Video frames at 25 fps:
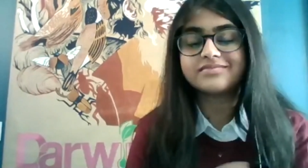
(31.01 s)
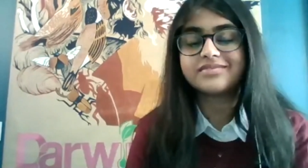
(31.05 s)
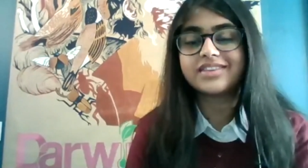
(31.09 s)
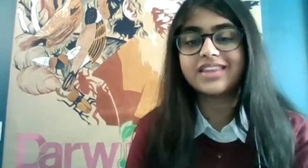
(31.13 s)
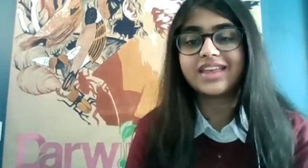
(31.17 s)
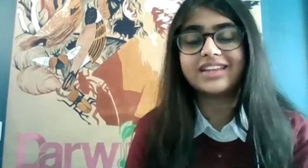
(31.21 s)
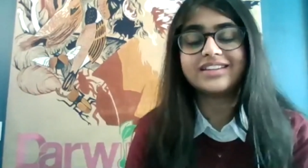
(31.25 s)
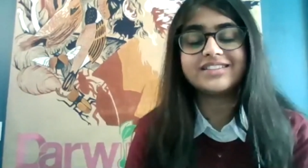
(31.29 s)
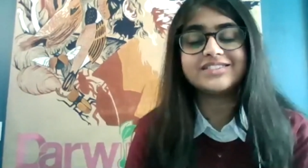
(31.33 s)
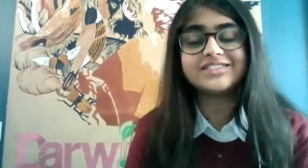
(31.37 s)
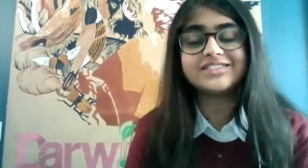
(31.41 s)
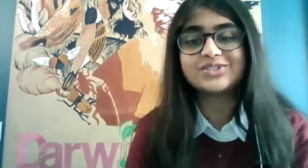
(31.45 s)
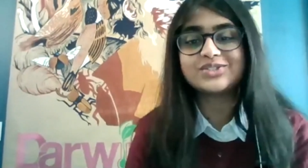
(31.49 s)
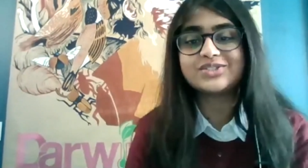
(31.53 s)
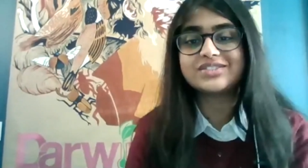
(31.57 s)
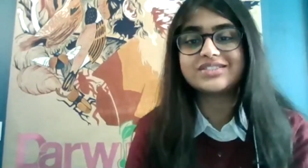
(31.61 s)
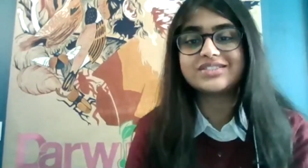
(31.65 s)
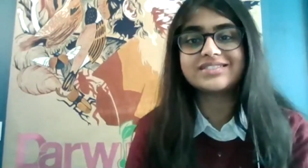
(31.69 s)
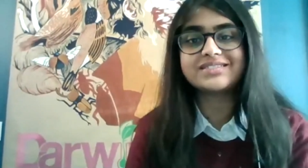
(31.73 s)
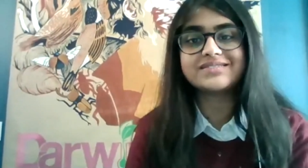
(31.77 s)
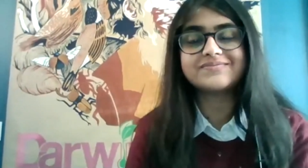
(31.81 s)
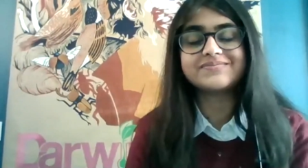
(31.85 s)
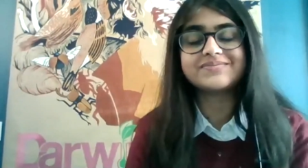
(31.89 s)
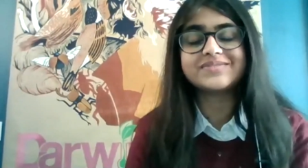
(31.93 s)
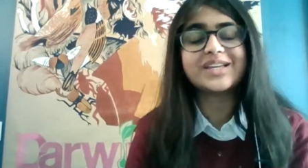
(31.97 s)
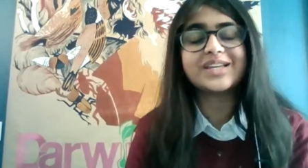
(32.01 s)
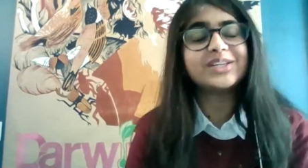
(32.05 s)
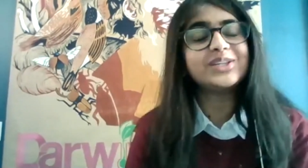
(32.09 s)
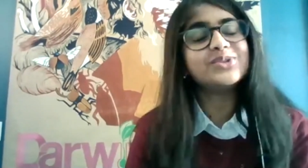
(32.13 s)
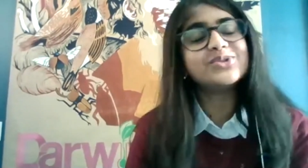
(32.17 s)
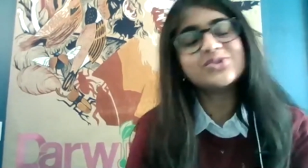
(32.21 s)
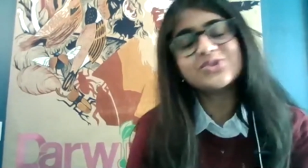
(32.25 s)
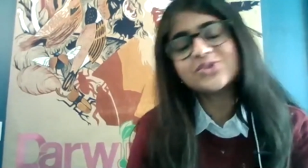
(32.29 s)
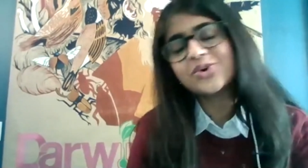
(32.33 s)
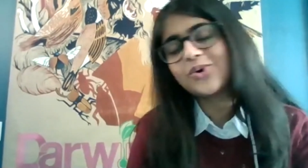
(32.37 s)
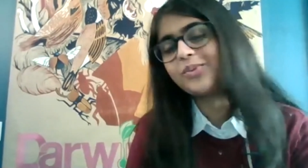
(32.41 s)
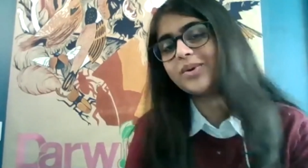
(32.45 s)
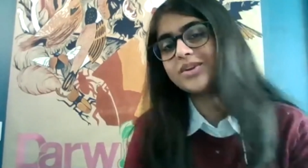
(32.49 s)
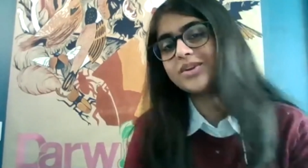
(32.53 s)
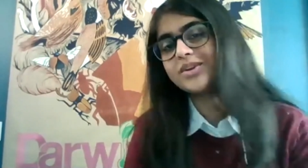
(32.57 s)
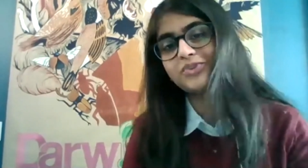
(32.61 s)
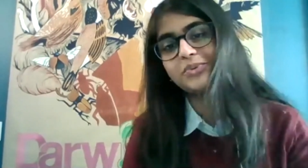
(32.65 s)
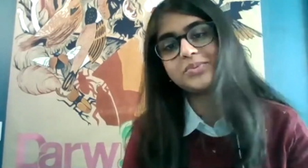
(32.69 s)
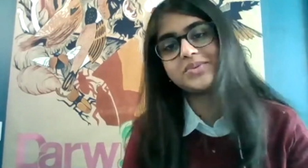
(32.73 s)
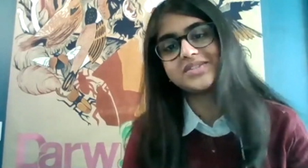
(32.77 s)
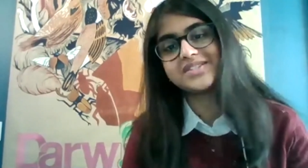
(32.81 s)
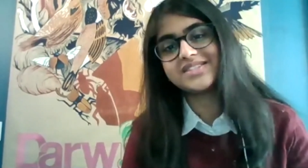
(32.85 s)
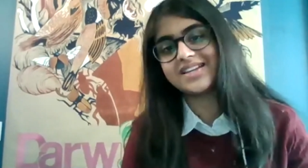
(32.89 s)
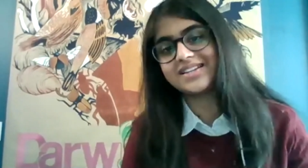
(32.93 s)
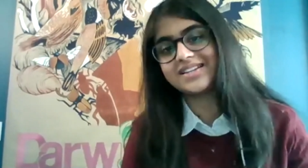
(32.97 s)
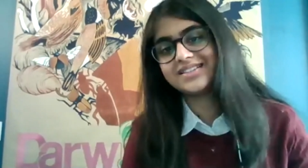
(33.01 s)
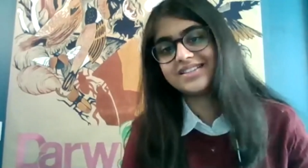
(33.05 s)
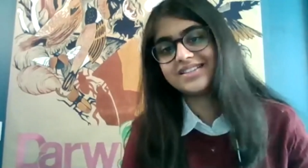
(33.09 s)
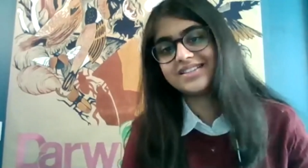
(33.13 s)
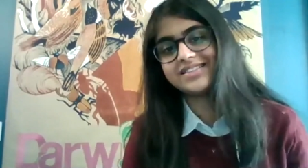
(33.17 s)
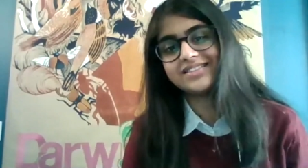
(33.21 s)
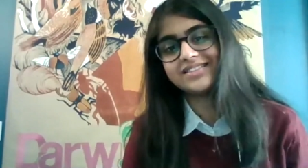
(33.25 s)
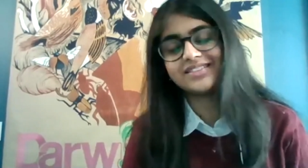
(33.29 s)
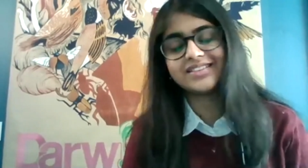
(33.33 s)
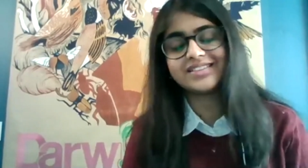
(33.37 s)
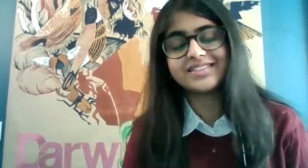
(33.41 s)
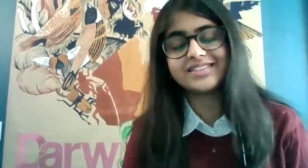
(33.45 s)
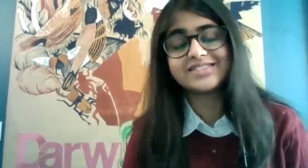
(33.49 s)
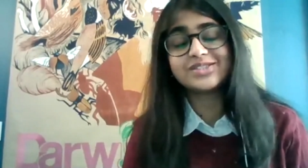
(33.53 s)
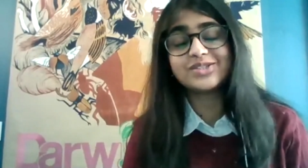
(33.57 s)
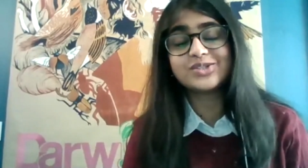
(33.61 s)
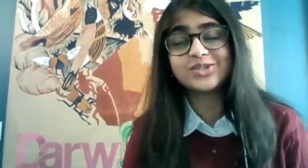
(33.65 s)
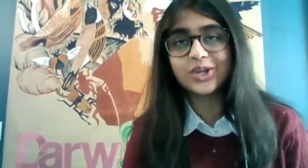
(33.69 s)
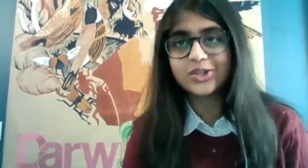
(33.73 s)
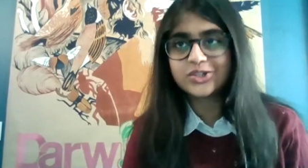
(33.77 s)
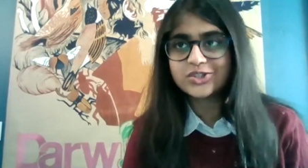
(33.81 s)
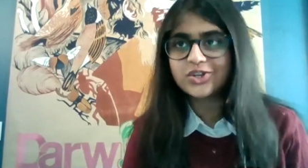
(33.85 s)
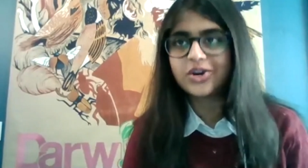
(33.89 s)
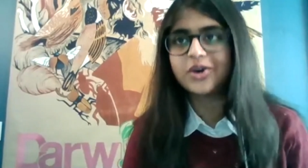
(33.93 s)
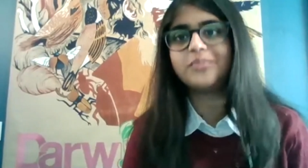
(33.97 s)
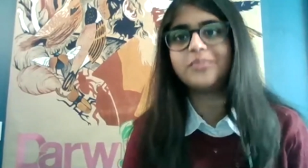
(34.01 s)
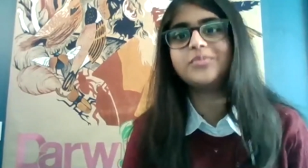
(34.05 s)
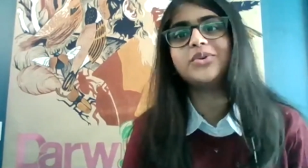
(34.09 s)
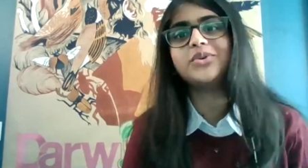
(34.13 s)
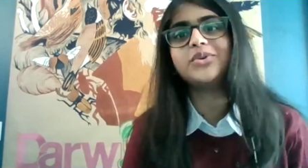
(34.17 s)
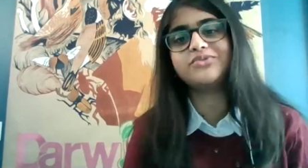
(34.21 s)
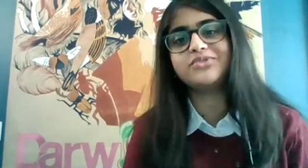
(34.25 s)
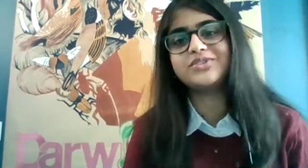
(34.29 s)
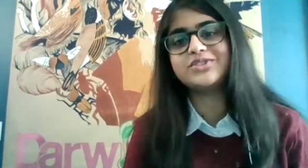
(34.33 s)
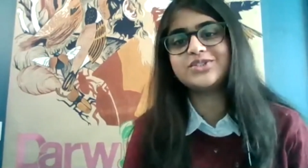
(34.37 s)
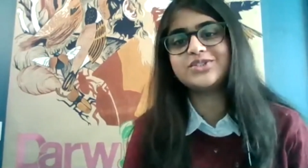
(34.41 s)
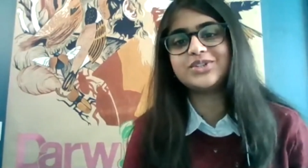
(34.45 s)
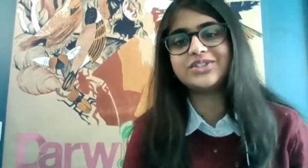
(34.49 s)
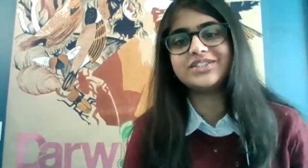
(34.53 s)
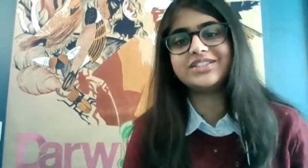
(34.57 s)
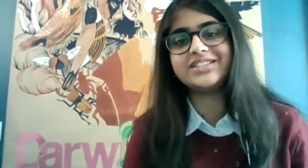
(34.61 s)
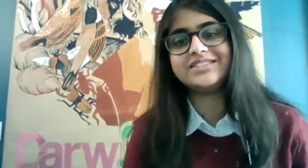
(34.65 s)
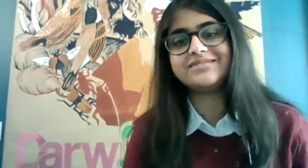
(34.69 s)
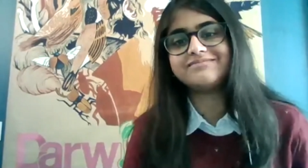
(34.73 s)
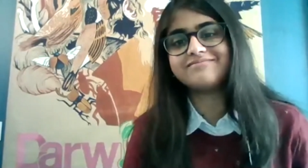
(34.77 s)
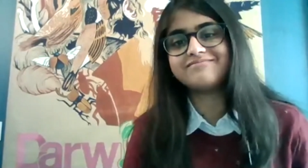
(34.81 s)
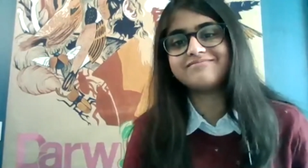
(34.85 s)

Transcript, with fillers: And it's just thank you so much for presenting such a beautiful journey.